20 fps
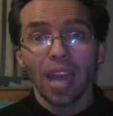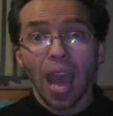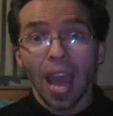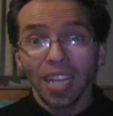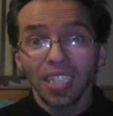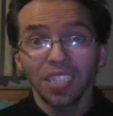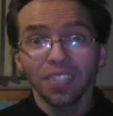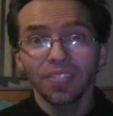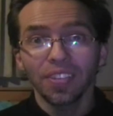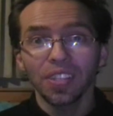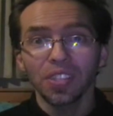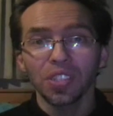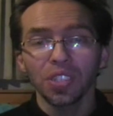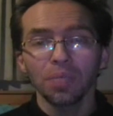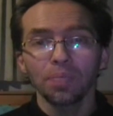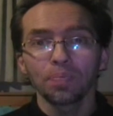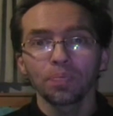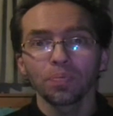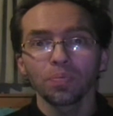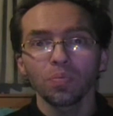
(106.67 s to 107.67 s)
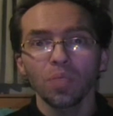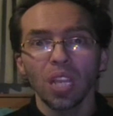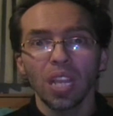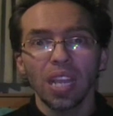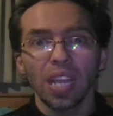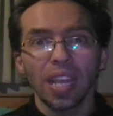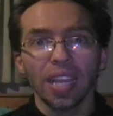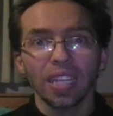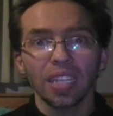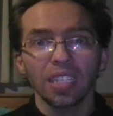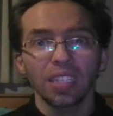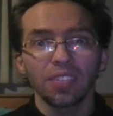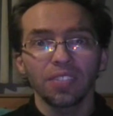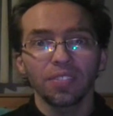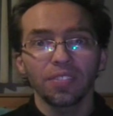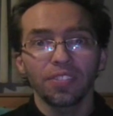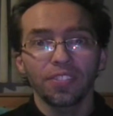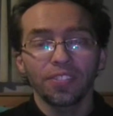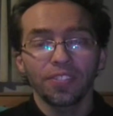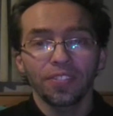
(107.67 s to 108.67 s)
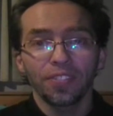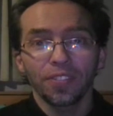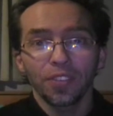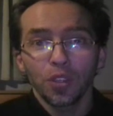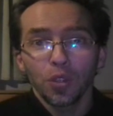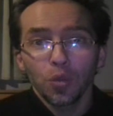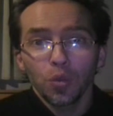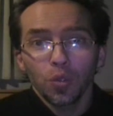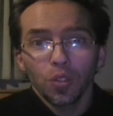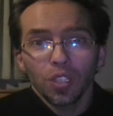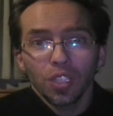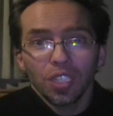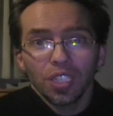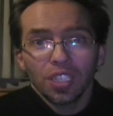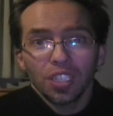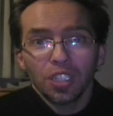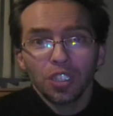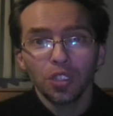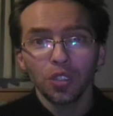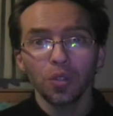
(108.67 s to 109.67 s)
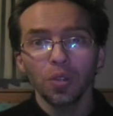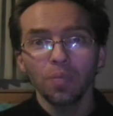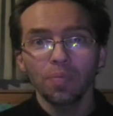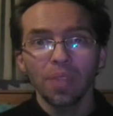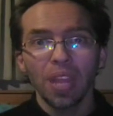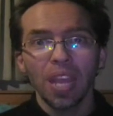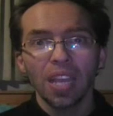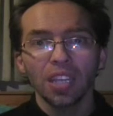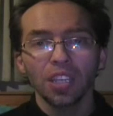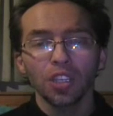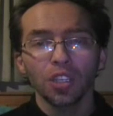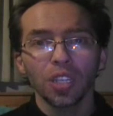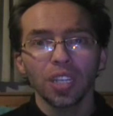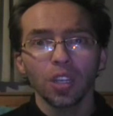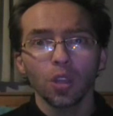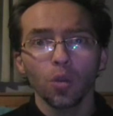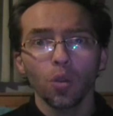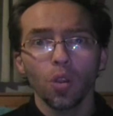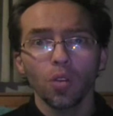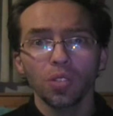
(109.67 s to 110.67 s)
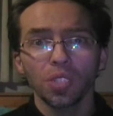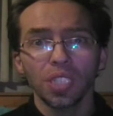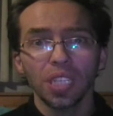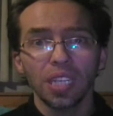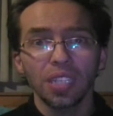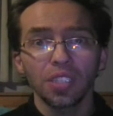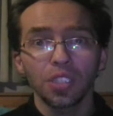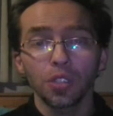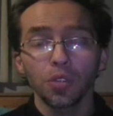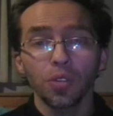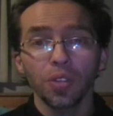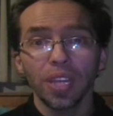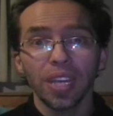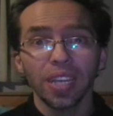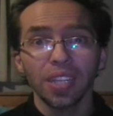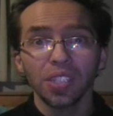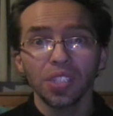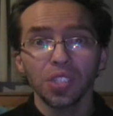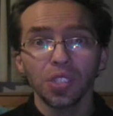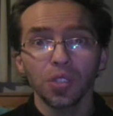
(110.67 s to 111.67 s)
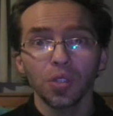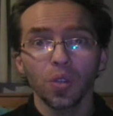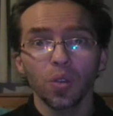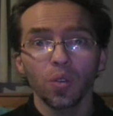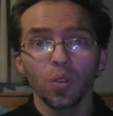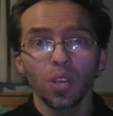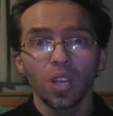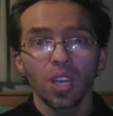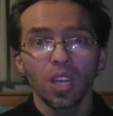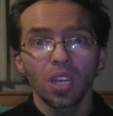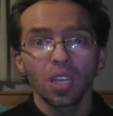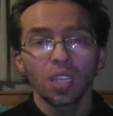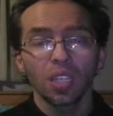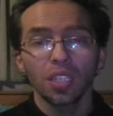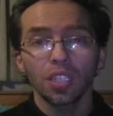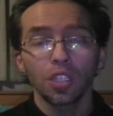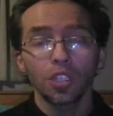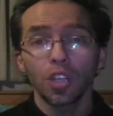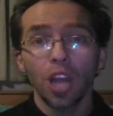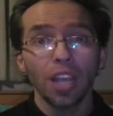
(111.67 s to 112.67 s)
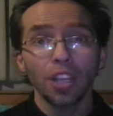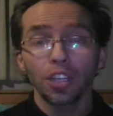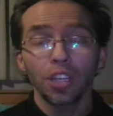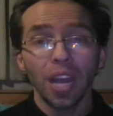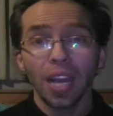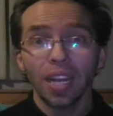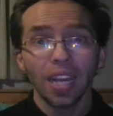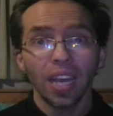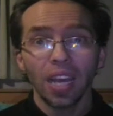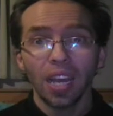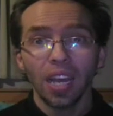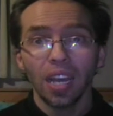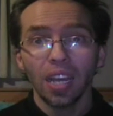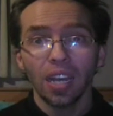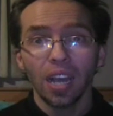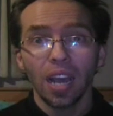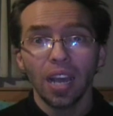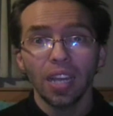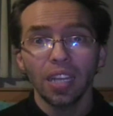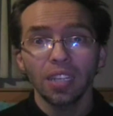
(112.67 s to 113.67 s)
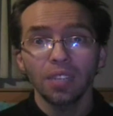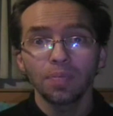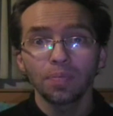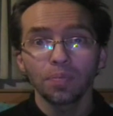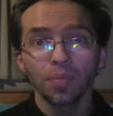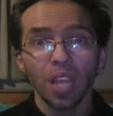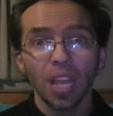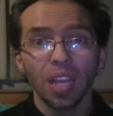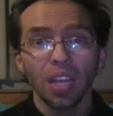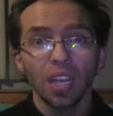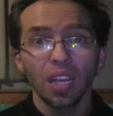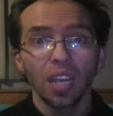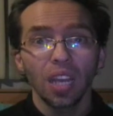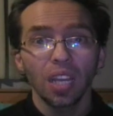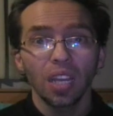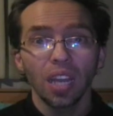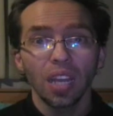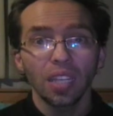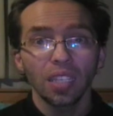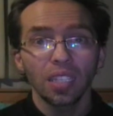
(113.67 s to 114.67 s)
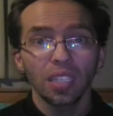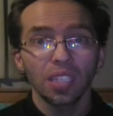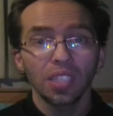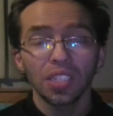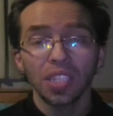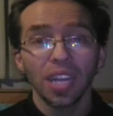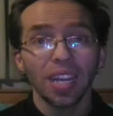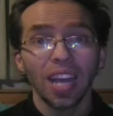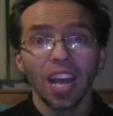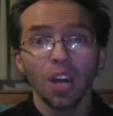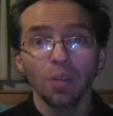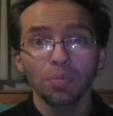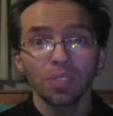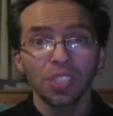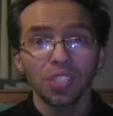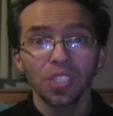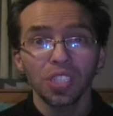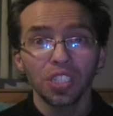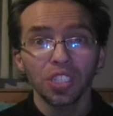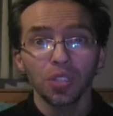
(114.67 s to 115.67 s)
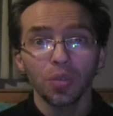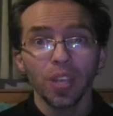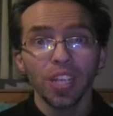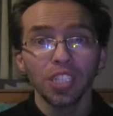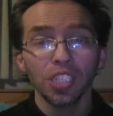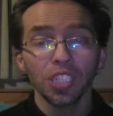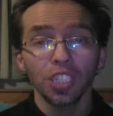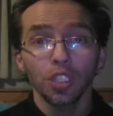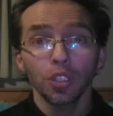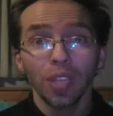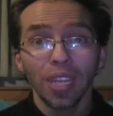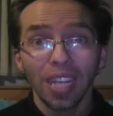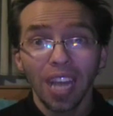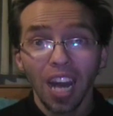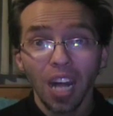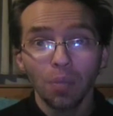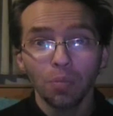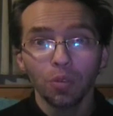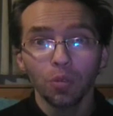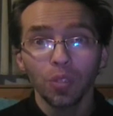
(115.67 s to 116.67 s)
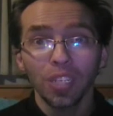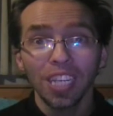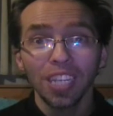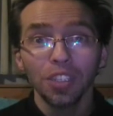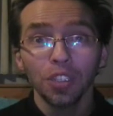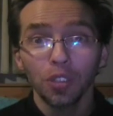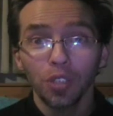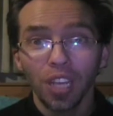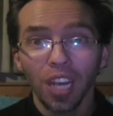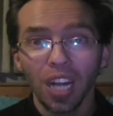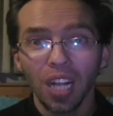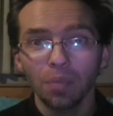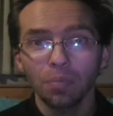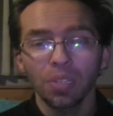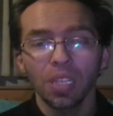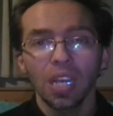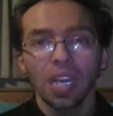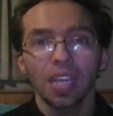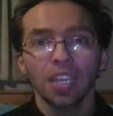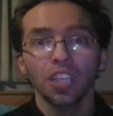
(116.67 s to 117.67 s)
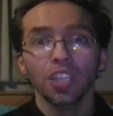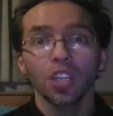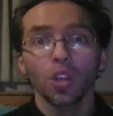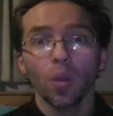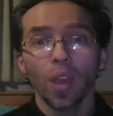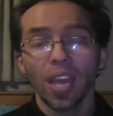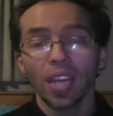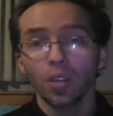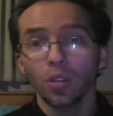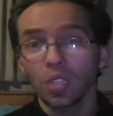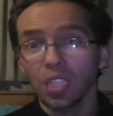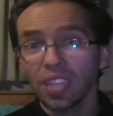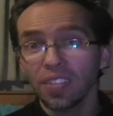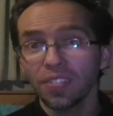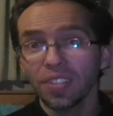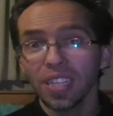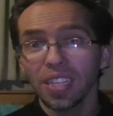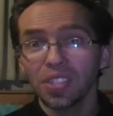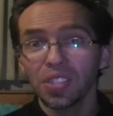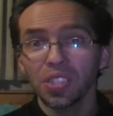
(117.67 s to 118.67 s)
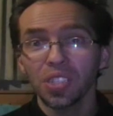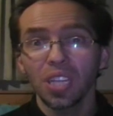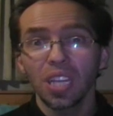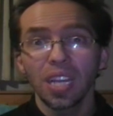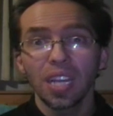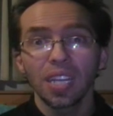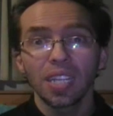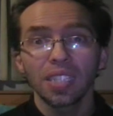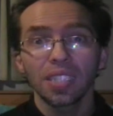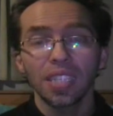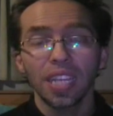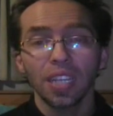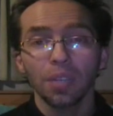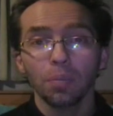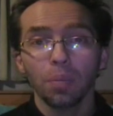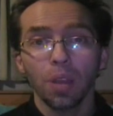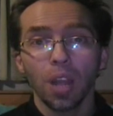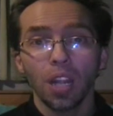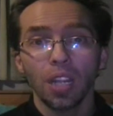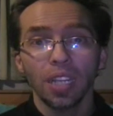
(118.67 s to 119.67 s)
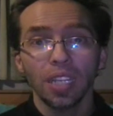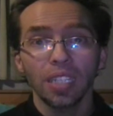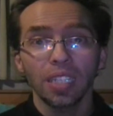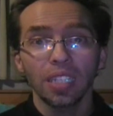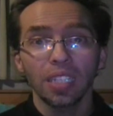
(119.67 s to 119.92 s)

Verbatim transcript: activism it can fuel you. You can go out and do things to. You're not. You're not. Uh, it's not a helpless situation. You can help. We need you to help. You can go handle leaflets, take part in